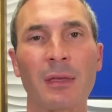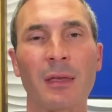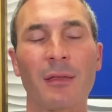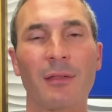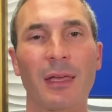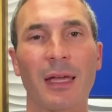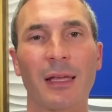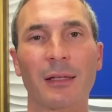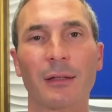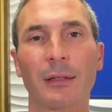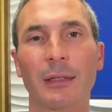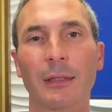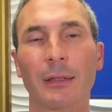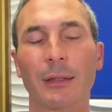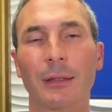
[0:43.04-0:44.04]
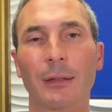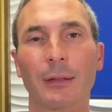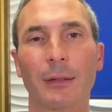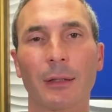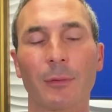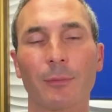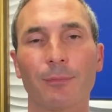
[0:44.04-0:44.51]
They had a,
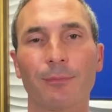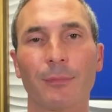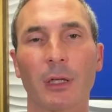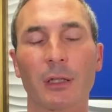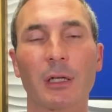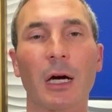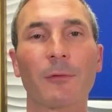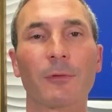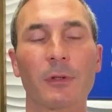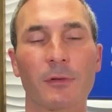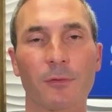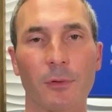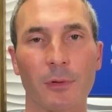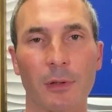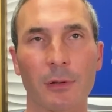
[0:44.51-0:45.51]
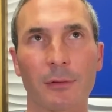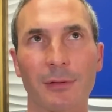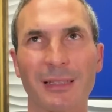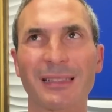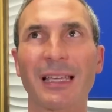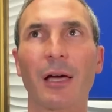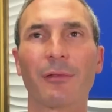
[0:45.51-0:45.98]
uh, a, a, conference for the, the
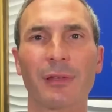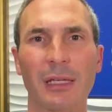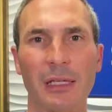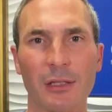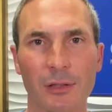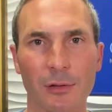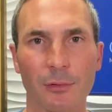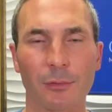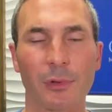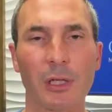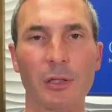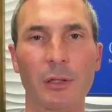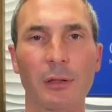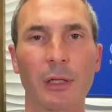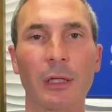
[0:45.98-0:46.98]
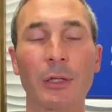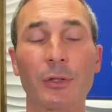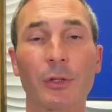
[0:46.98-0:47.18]
southeast region there.